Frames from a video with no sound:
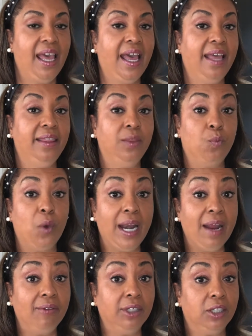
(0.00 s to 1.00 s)
And
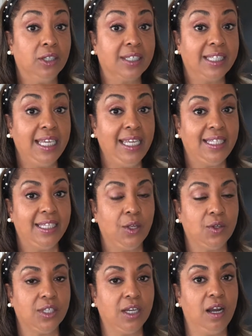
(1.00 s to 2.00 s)
whatever little seeds
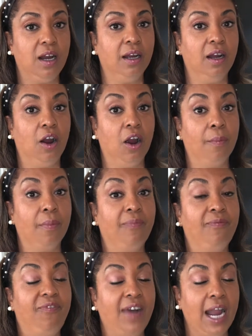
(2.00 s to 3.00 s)
those are
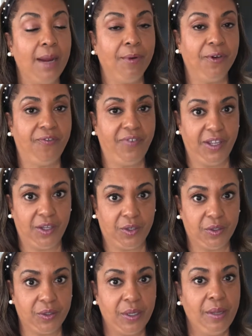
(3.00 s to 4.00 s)
fiber
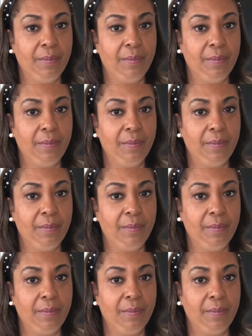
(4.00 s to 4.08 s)
filled.